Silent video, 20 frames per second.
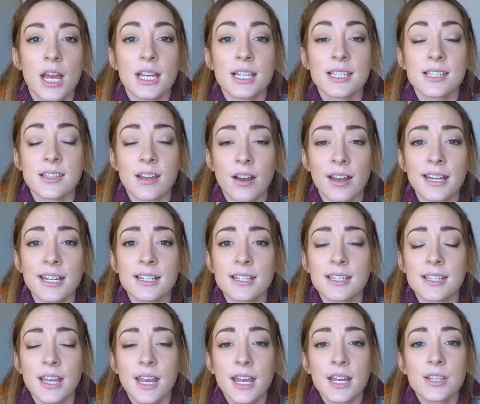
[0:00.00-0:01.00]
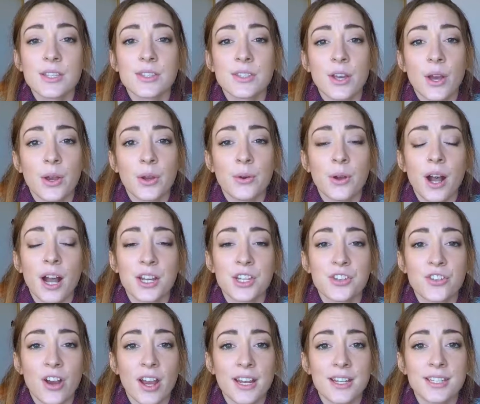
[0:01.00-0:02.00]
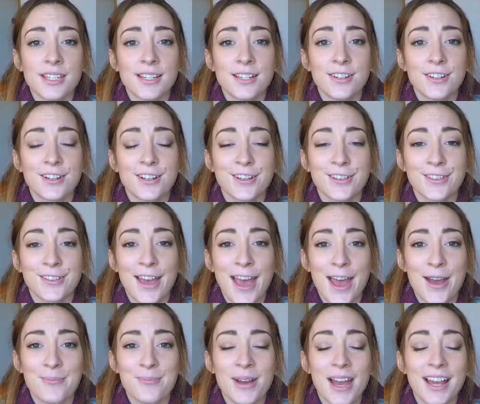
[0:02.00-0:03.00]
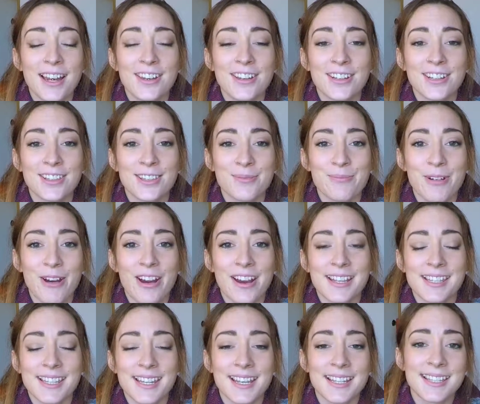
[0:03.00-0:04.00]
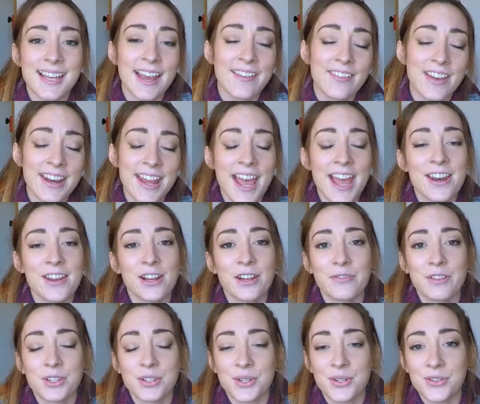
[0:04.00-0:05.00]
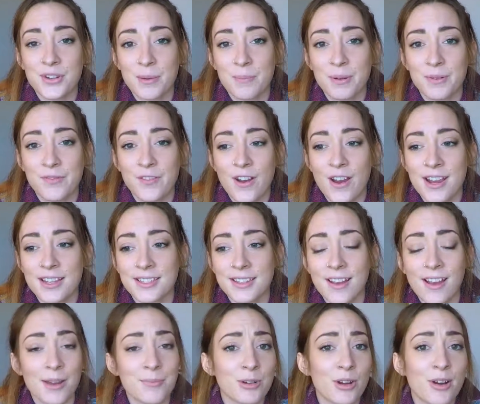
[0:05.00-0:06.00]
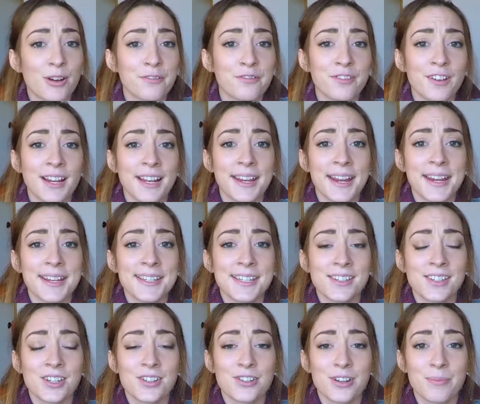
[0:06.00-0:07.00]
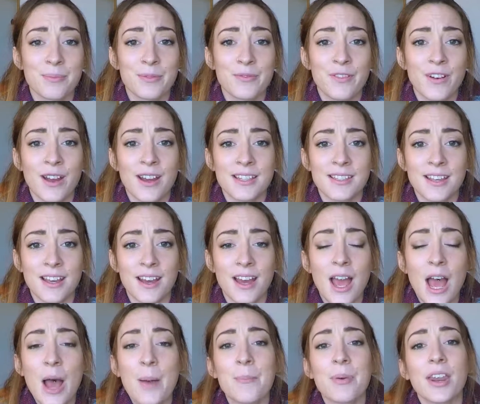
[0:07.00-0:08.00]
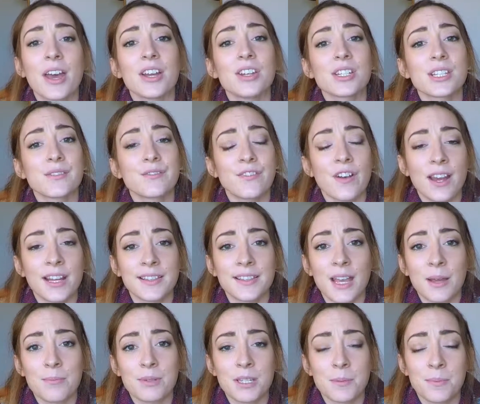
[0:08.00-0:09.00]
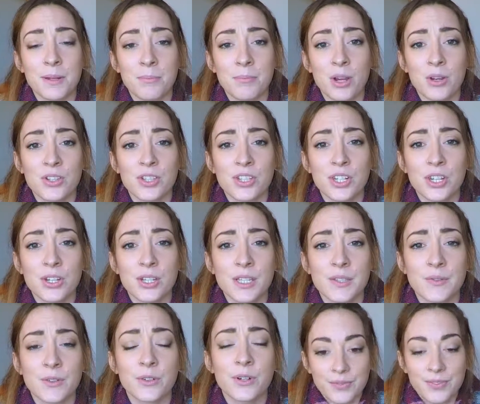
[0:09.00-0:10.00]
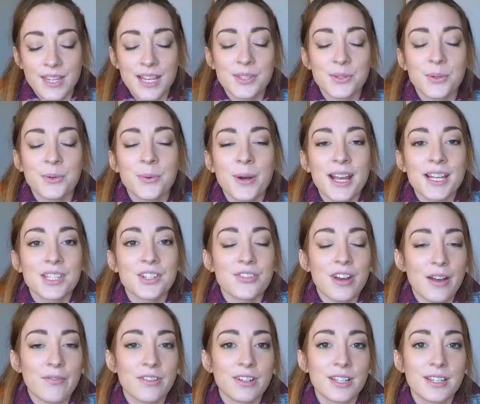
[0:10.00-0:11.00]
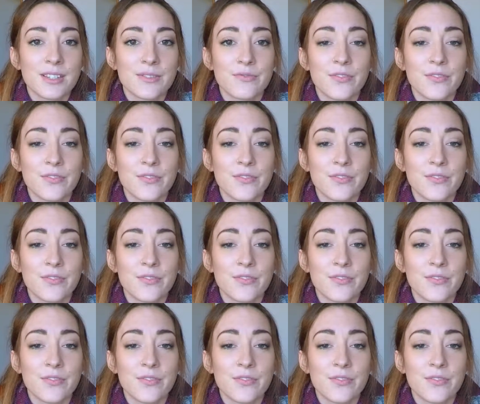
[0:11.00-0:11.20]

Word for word: sites. So I try to look at them, look at the prices, and then head over to TripAdvisor. I'm not affiliated to TripAdvisor, but I just find them to be most useful. There's always travelers'